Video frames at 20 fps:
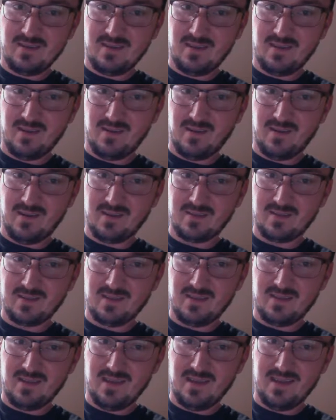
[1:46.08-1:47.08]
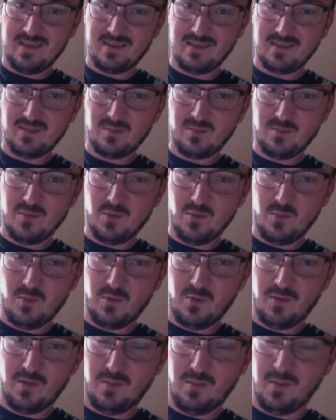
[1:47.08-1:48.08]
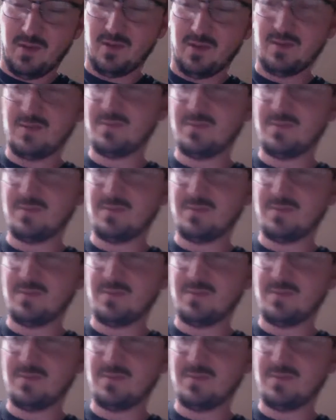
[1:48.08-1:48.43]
it is. Lens, pupil in the middle.